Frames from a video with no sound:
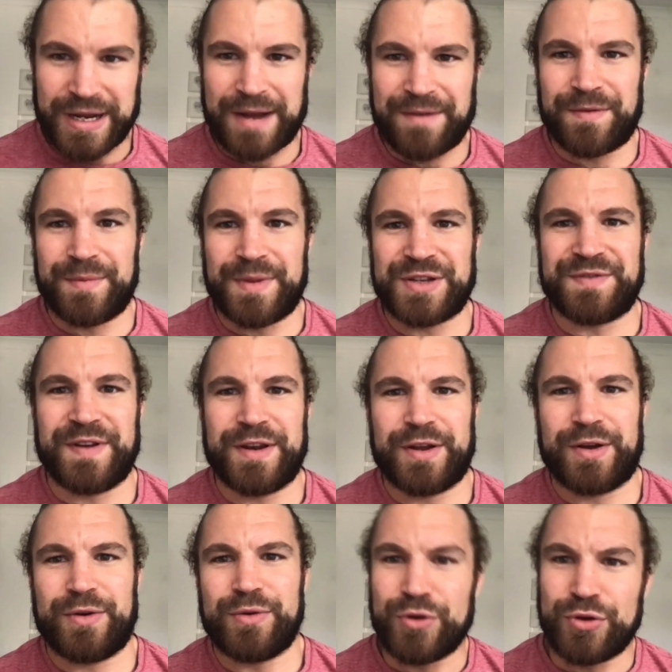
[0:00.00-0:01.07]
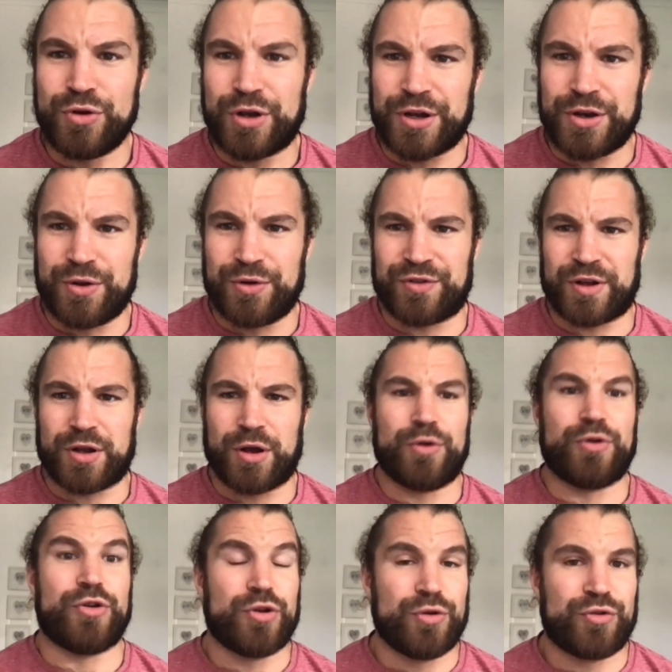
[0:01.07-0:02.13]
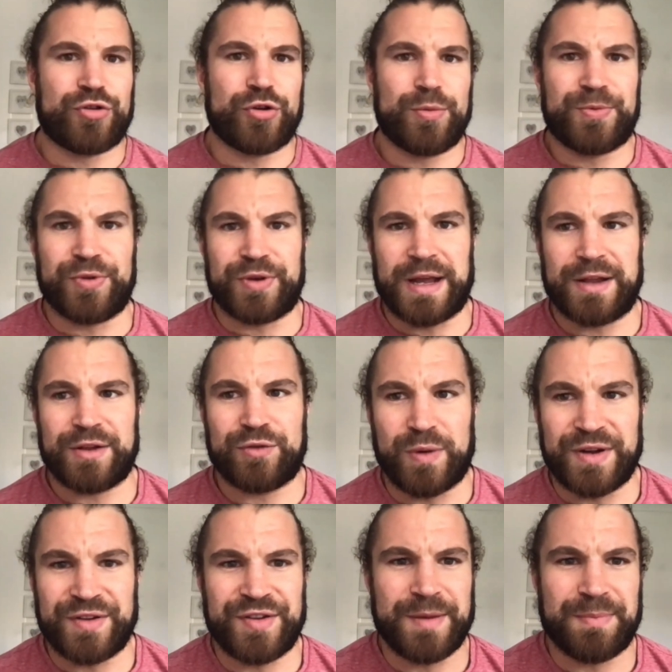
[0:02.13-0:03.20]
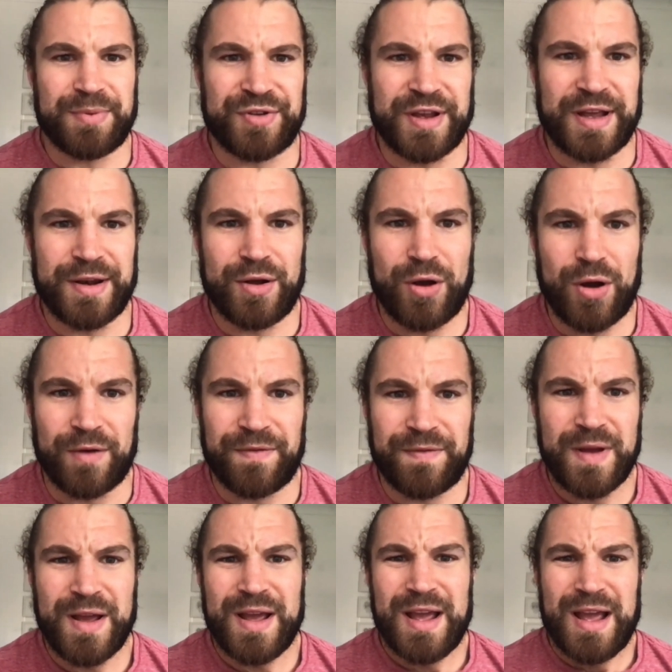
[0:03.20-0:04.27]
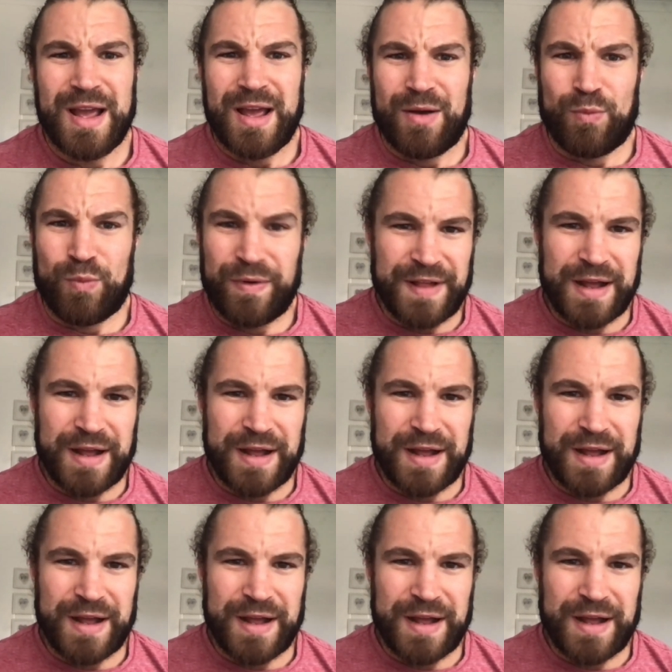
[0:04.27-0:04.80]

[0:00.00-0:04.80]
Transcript: from this video, you can use the code YouTube to get 20% off. With that